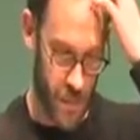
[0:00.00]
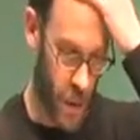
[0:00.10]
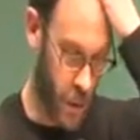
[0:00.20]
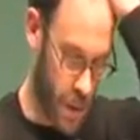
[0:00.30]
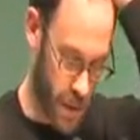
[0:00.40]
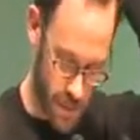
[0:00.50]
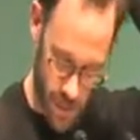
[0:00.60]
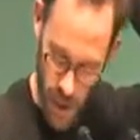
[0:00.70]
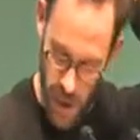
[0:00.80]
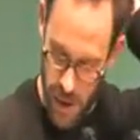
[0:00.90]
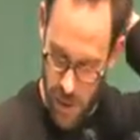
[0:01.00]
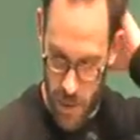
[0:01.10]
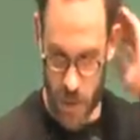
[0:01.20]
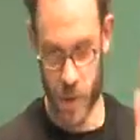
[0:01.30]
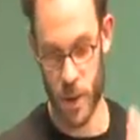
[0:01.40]
no, okay,
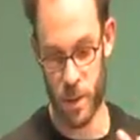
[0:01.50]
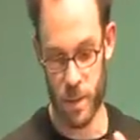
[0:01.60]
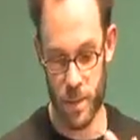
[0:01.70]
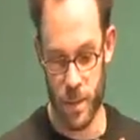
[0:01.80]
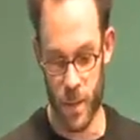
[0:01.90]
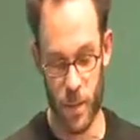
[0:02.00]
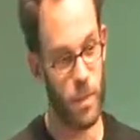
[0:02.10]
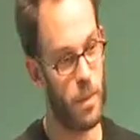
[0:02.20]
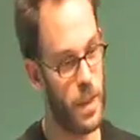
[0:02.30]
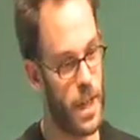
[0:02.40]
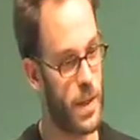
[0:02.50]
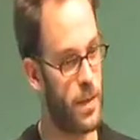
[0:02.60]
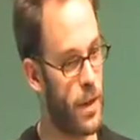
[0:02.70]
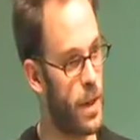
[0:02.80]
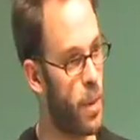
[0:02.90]
so that's a
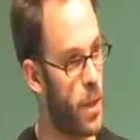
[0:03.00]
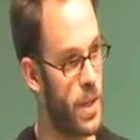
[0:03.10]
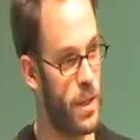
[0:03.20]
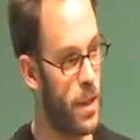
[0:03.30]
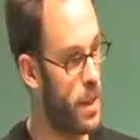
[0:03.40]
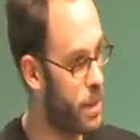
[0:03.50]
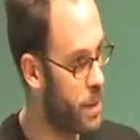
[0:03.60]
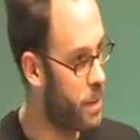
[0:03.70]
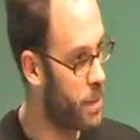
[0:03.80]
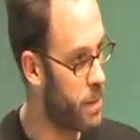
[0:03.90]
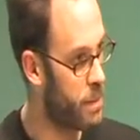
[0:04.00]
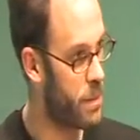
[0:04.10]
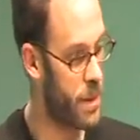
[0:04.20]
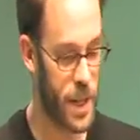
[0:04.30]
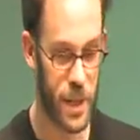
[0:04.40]
very personal
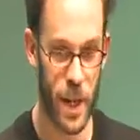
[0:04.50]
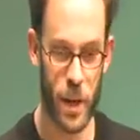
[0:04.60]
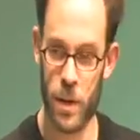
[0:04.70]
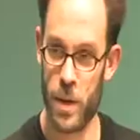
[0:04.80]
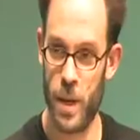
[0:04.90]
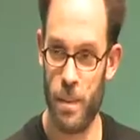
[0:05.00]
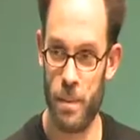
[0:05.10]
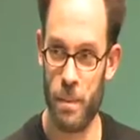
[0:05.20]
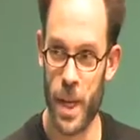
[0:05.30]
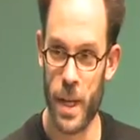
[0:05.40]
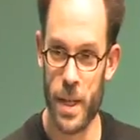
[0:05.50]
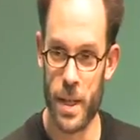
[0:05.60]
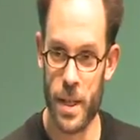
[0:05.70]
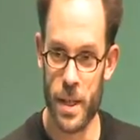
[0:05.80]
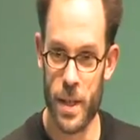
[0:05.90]
thing now.
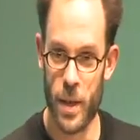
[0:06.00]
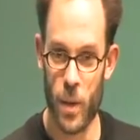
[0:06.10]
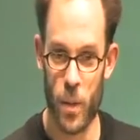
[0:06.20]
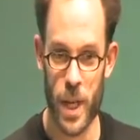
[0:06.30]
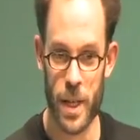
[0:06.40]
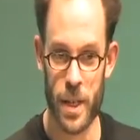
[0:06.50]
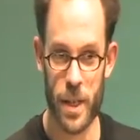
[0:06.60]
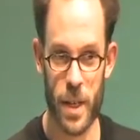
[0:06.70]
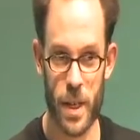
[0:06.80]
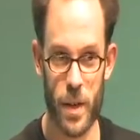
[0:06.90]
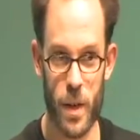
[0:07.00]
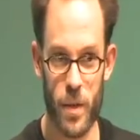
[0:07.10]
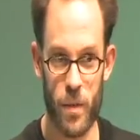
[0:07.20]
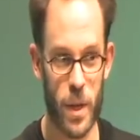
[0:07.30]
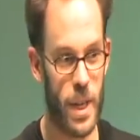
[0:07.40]
When
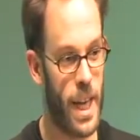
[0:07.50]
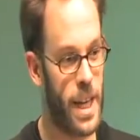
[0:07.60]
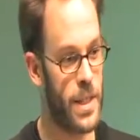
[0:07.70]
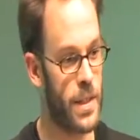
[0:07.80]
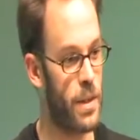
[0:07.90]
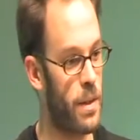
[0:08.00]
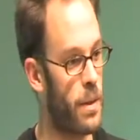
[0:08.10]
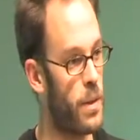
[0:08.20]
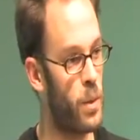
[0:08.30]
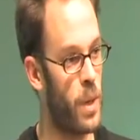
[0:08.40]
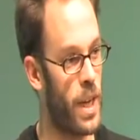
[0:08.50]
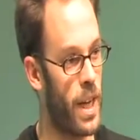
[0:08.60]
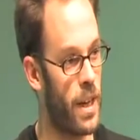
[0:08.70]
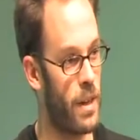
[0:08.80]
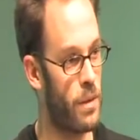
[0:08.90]
for the last
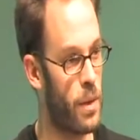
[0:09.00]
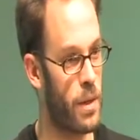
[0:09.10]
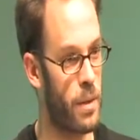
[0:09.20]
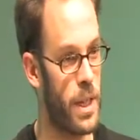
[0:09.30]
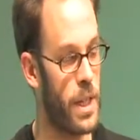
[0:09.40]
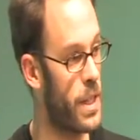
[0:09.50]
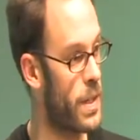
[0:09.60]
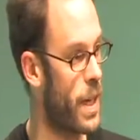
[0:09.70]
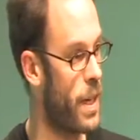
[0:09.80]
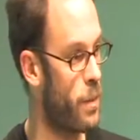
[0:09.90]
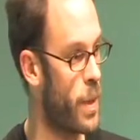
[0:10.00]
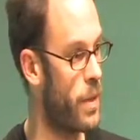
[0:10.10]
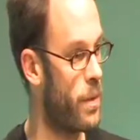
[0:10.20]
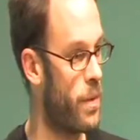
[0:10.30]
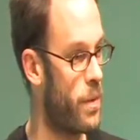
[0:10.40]
2.5 or 3 years I've
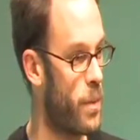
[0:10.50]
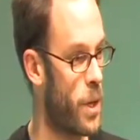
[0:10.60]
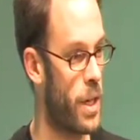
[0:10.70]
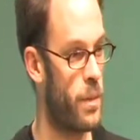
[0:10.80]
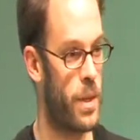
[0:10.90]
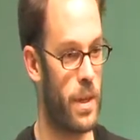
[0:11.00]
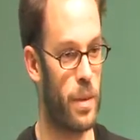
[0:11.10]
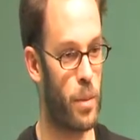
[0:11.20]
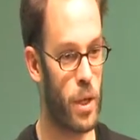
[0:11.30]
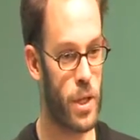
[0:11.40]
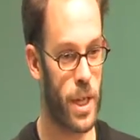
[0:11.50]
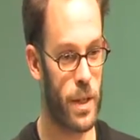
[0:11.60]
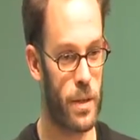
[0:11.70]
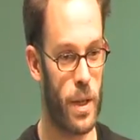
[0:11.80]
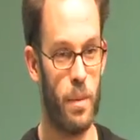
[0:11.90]
been working with that
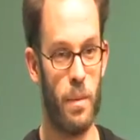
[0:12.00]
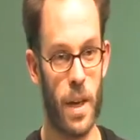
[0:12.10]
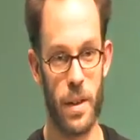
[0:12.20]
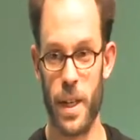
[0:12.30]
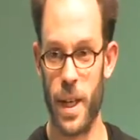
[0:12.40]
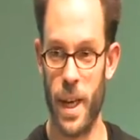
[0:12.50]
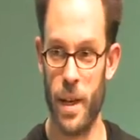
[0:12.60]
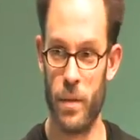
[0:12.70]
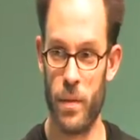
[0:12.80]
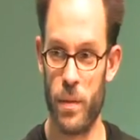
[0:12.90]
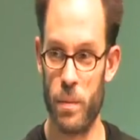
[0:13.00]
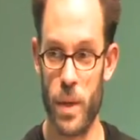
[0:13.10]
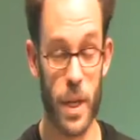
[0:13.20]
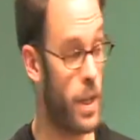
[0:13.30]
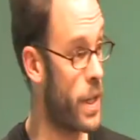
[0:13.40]
project, I think I have,
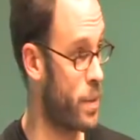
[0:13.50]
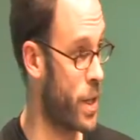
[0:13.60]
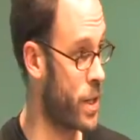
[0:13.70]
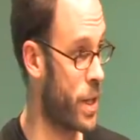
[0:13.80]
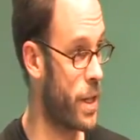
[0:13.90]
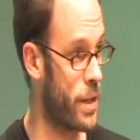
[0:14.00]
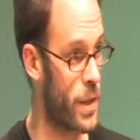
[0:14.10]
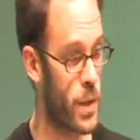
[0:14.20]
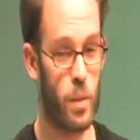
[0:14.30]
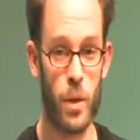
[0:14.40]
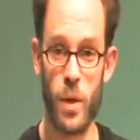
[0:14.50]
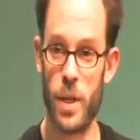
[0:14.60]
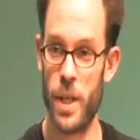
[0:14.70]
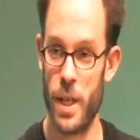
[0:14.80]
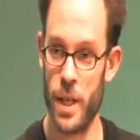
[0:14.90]
especially in this
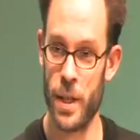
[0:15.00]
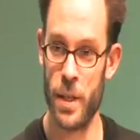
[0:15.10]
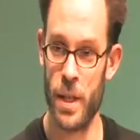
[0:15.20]
community here